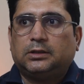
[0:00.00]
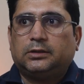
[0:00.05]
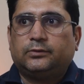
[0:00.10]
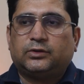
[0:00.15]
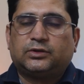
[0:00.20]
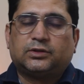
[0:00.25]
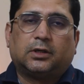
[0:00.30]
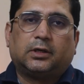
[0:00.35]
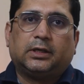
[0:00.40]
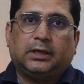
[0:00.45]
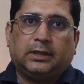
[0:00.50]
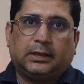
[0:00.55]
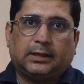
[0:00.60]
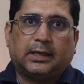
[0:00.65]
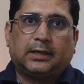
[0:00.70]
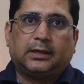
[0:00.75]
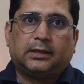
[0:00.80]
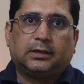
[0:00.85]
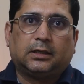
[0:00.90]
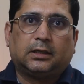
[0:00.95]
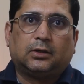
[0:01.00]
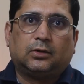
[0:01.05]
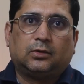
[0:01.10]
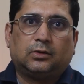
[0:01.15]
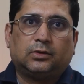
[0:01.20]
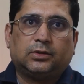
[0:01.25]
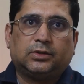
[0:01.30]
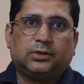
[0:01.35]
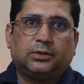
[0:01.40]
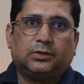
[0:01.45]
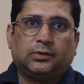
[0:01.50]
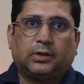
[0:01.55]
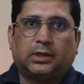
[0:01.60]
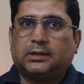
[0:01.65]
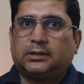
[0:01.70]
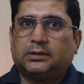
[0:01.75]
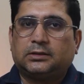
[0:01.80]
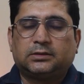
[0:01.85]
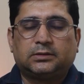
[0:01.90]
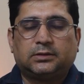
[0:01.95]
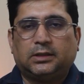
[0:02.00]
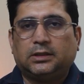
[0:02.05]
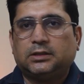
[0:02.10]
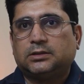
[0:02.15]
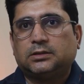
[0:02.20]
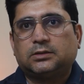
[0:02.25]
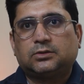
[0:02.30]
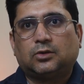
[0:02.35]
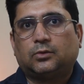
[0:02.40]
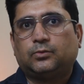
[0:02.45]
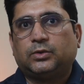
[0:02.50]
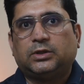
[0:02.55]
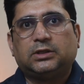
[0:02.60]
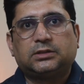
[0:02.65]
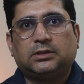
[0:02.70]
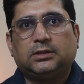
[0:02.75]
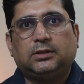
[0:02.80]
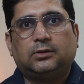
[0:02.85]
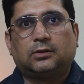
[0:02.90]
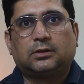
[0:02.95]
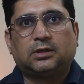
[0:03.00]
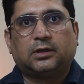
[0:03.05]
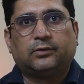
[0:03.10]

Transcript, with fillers: which are in canada or united states it's obviously not